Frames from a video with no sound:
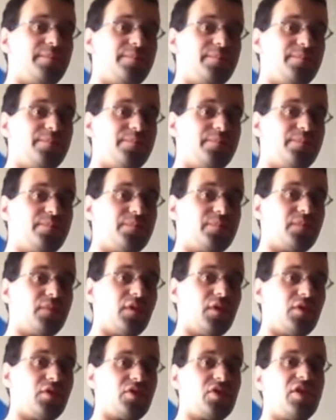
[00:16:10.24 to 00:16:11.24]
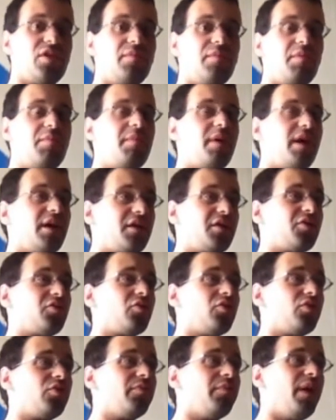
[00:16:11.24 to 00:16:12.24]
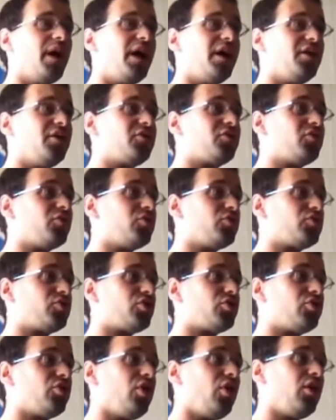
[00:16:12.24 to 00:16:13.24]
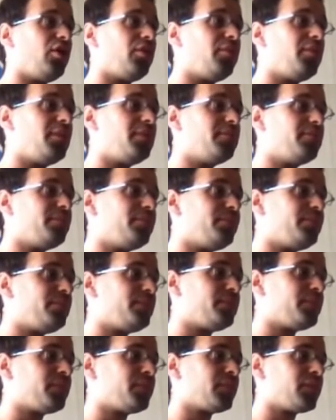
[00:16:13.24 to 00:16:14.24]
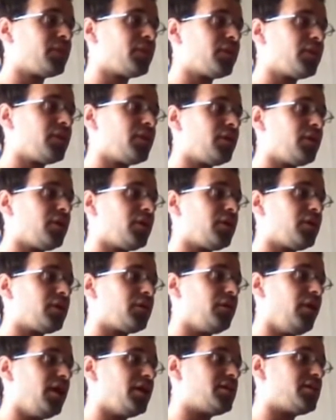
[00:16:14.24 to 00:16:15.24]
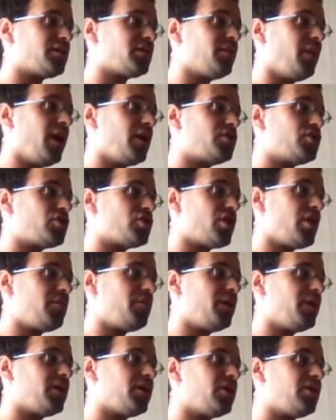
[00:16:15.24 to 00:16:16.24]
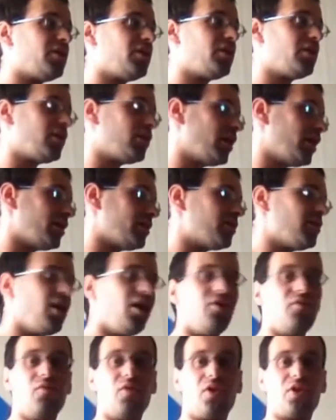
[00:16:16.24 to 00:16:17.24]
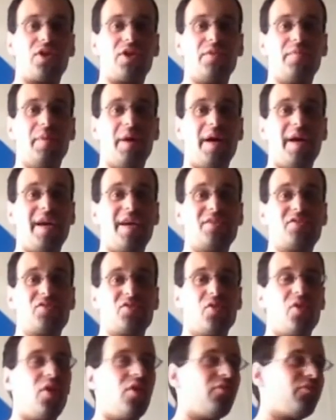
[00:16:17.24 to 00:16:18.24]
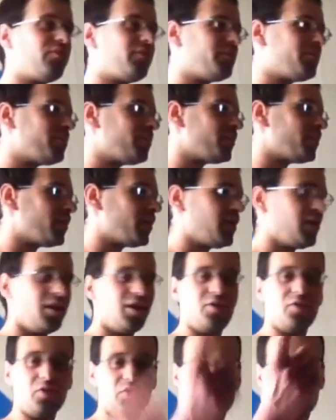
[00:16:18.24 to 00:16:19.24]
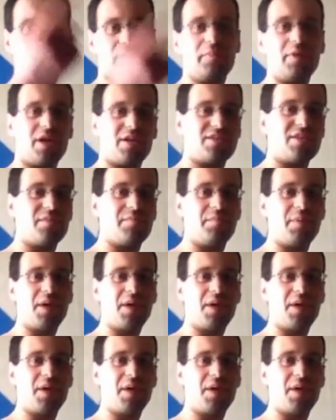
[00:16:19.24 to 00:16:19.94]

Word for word: Wish her a good trip. She's gonna be making good money too, she told me. Twice as much as I'm making here right now, working my ass off.